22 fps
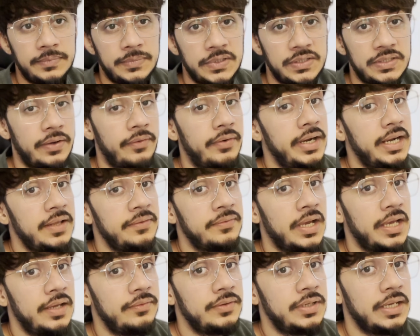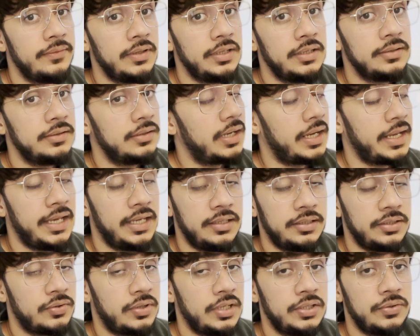75k will, again,
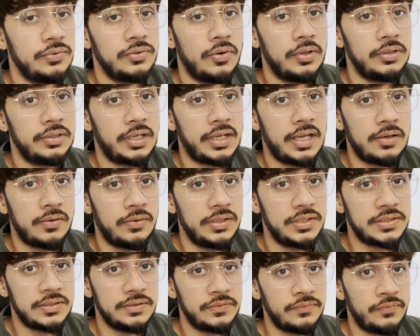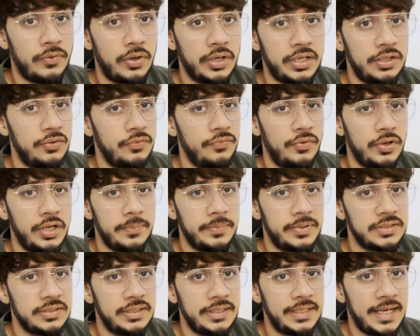you can do all the calculations, 40 to
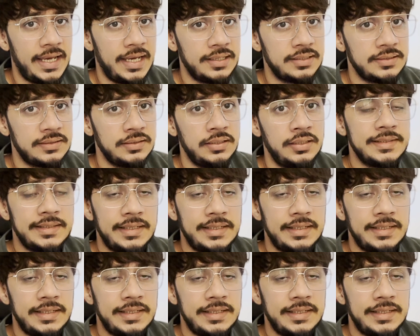40% tax,